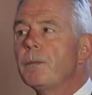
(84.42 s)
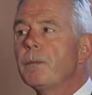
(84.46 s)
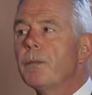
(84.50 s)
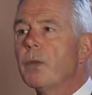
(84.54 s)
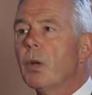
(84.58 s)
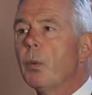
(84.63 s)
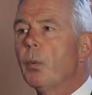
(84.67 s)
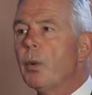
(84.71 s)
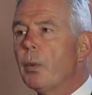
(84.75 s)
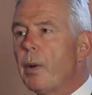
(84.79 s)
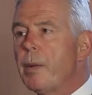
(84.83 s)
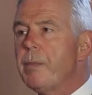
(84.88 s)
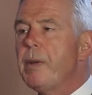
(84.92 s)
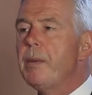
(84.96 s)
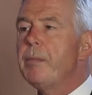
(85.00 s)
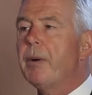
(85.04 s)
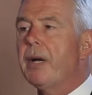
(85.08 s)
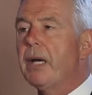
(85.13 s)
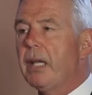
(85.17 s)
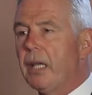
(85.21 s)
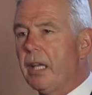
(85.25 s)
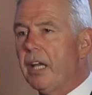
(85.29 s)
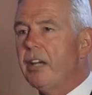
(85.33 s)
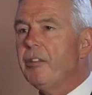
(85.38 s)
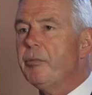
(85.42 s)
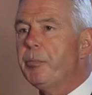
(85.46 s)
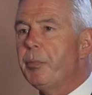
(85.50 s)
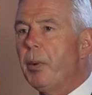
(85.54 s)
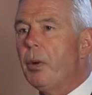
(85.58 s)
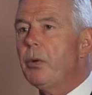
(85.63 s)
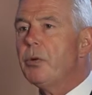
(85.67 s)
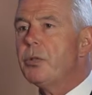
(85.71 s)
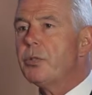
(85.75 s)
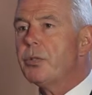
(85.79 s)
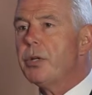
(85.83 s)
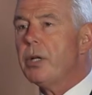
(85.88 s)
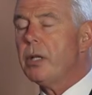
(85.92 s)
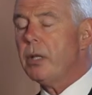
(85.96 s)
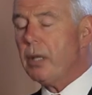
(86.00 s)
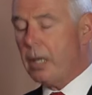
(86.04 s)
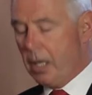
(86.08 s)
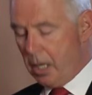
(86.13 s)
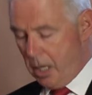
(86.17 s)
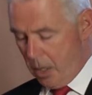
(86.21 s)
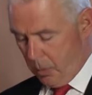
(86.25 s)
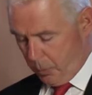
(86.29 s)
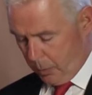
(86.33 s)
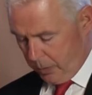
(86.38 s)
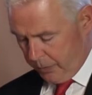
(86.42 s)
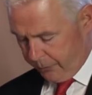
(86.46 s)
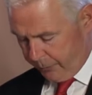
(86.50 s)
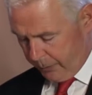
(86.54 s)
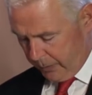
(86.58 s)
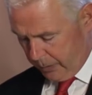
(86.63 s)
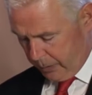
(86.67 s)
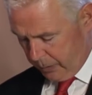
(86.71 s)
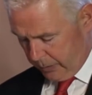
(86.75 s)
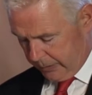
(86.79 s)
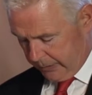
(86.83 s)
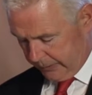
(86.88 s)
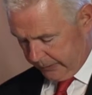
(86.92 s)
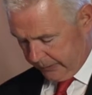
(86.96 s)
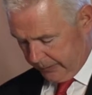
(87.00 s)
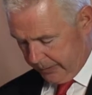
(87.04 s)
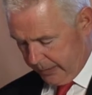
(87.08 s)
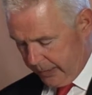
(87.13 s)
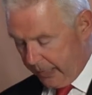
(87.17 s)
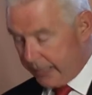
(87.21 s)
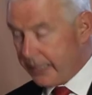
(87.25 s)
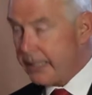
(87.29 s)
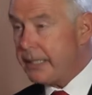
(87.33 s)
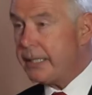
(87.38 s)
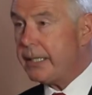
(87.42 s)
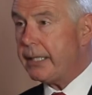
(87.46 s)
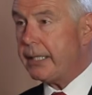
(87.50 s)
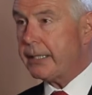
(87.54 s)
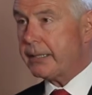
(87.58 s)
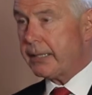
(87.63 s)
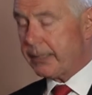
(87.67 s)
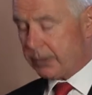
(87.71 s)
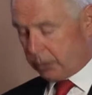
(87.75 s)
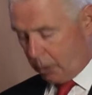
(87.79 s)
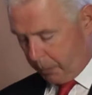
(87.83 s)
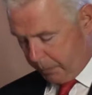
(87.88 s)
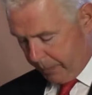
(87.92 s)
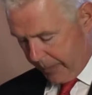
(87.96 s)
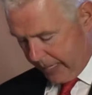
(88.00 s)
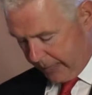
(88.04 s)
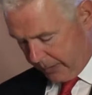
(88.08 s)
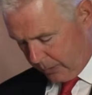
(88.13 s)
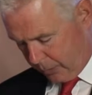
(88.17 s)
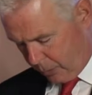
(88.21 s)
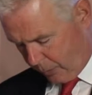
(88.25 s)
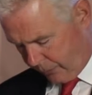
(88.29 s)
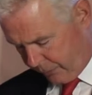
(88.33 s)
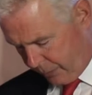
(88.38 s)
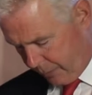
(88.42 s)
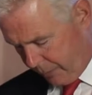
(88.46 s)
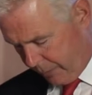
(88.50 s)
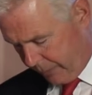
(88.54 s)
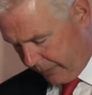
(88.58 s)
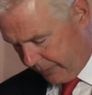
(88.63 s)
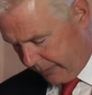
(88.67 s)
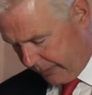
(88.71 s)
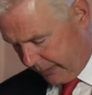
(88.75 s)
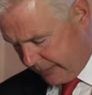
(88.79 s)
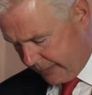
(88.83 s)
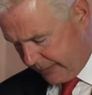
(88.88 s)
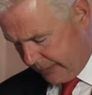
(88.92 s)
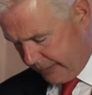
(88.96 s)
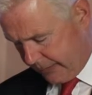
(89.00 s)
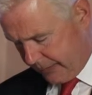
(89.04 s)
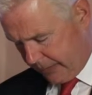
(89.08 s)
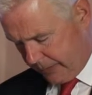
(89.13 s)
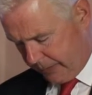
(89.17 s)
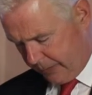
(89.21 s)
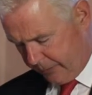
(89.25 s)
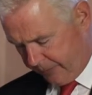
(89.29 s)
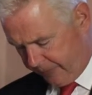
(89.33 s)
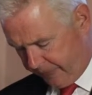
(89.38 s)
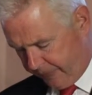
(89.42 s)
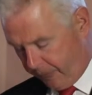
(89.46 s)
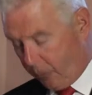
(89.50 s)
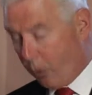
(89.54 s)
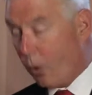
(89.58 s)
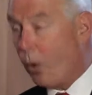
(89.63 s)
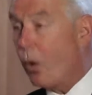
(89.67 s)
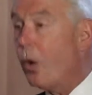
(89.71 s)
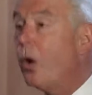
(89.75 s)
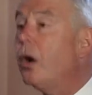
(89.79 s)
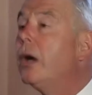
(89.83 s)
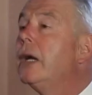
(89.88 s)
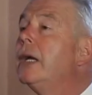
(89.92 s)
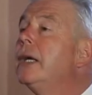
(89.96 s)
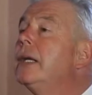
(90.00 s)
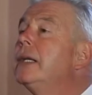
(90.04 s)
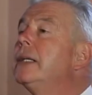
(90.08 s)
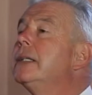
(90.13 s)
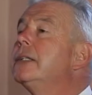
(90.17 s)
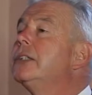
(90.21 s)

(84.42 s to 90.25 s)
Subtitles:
What do I mean by a lifeboat drill? Well, if we look at the 90s, let's go back and go from about 1994